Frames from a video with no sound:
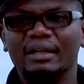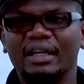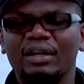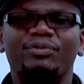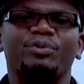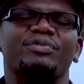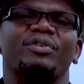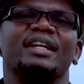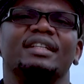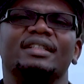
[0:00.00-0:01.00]
if we
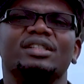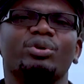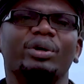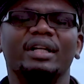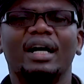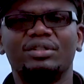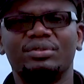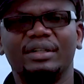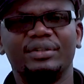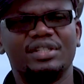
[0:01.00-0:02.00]
find that this oil
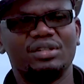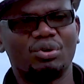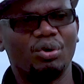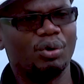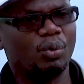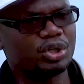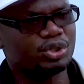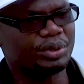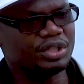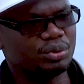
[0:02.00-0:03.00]
actually reaches Congo, what
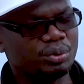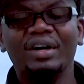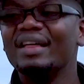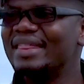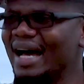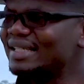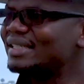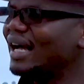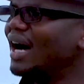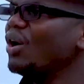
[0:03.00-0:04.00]
do we do?
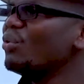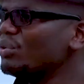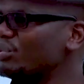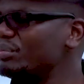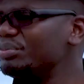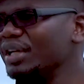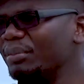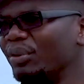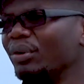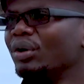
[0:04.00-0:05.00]
That's how we would be
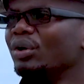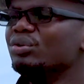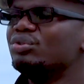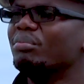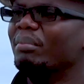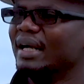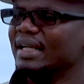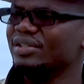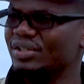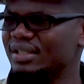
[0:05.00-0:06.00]
able to
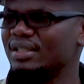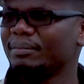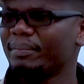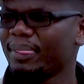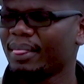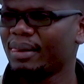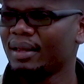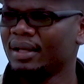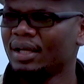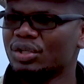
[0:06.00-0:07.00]
manage it.
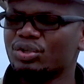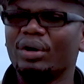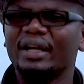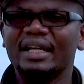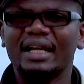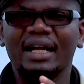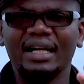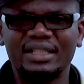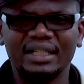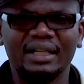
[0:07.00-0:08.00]
So in a
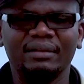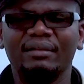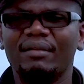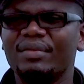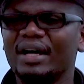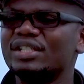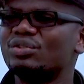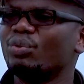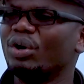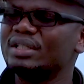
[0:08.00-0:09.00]
nutshell, that
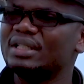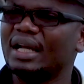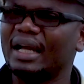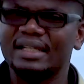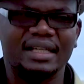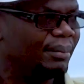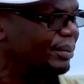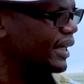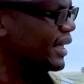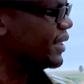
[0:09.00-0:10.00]
is what is happening